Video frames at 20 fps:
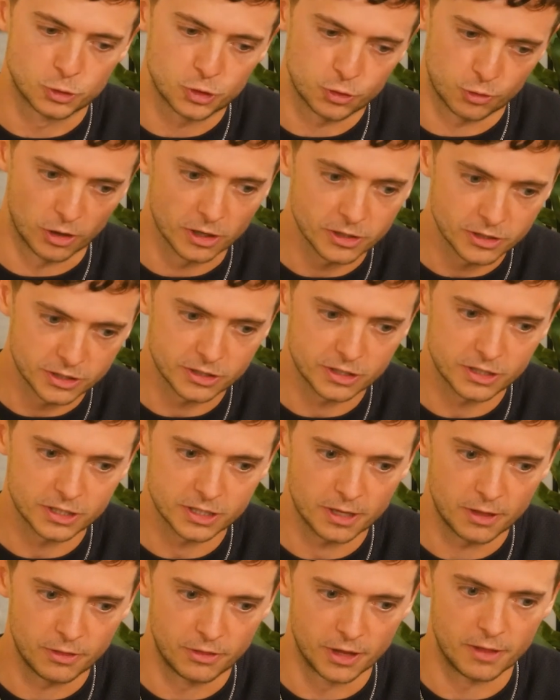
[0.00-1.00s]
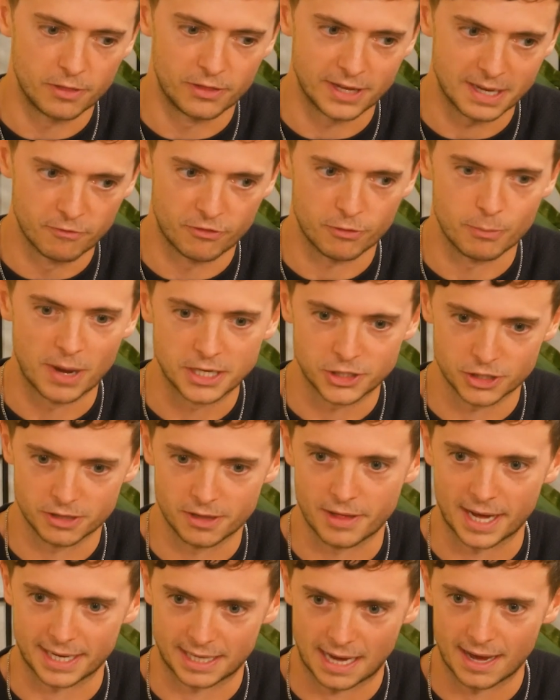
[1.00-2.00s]
trust that the information that
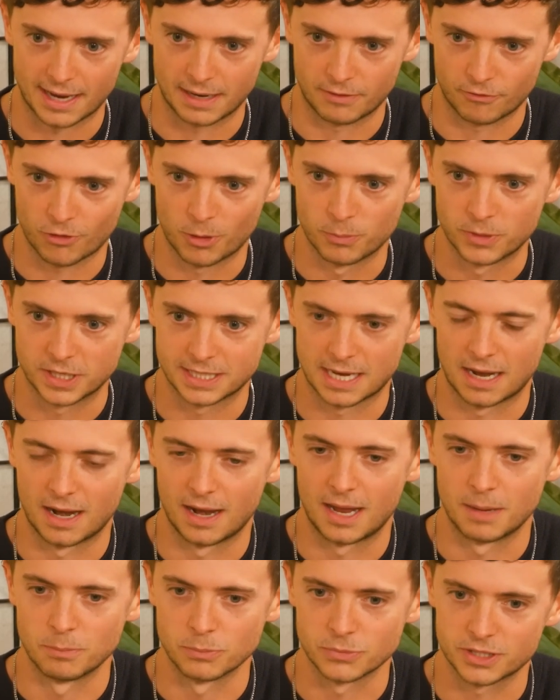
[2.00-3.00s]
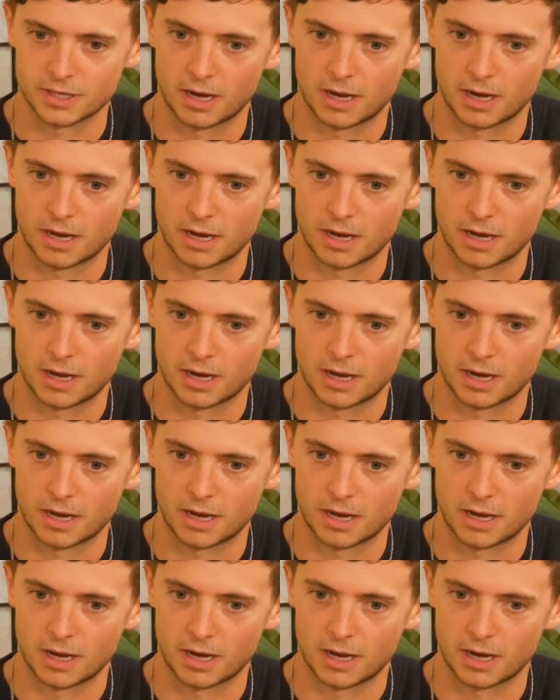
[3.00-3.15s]
they're getting from these LLMs